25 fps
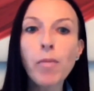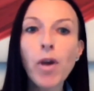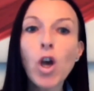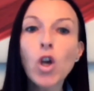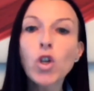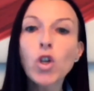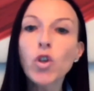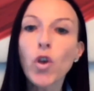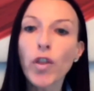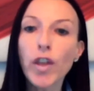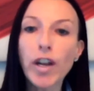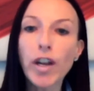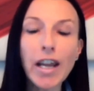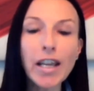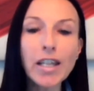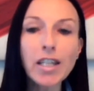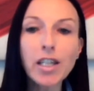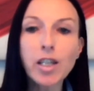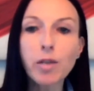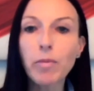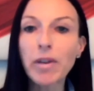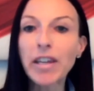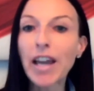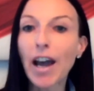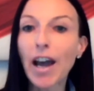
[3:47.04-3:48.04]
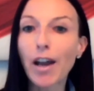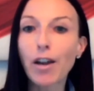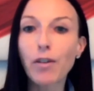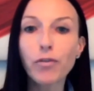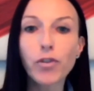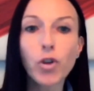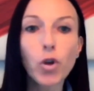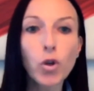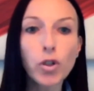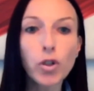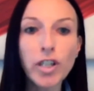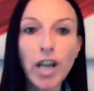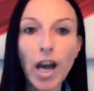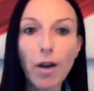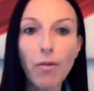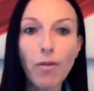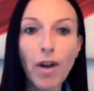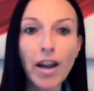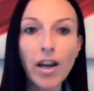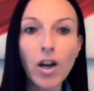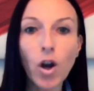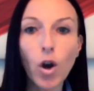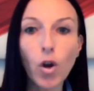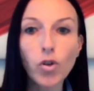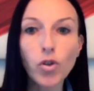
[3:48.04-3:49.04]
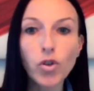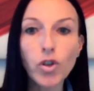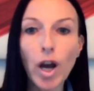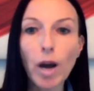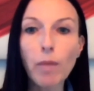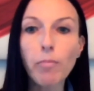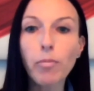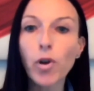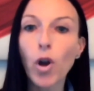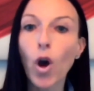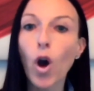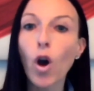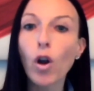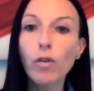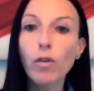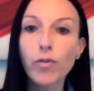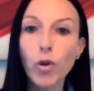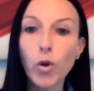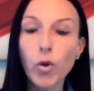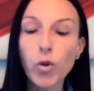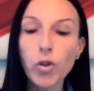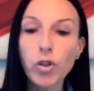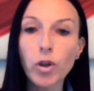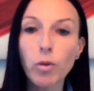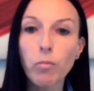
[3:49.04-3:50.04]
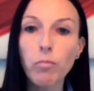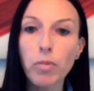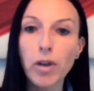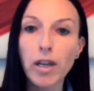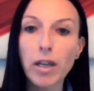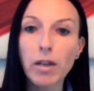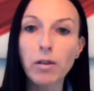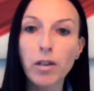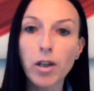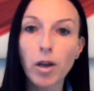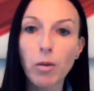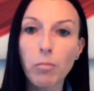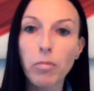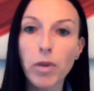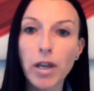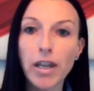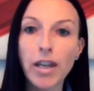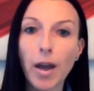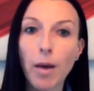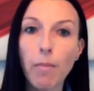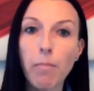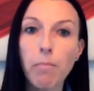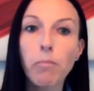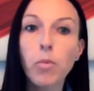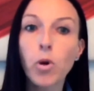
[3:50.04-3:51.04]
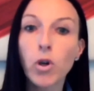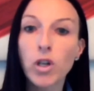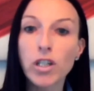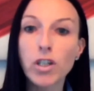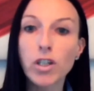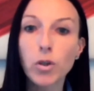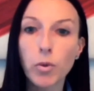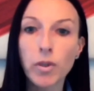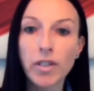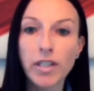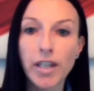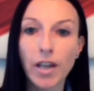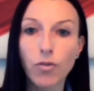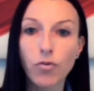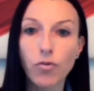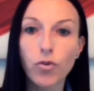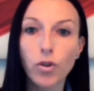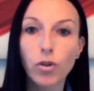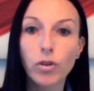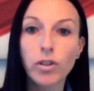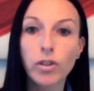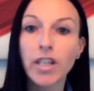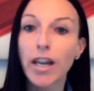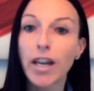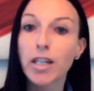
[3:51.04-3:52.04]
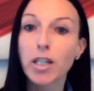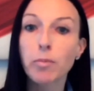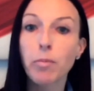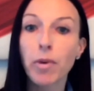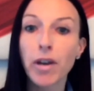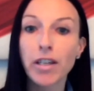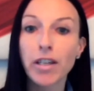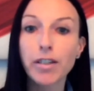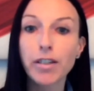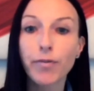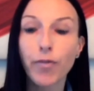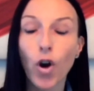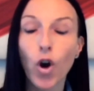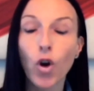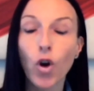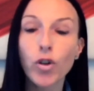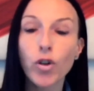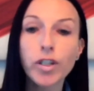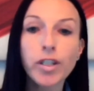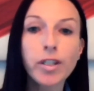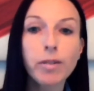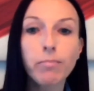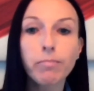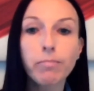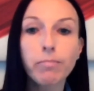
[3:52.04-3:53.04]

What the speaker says: So there needs to be kind of no direct contact, but all of those can be put into a central database for us.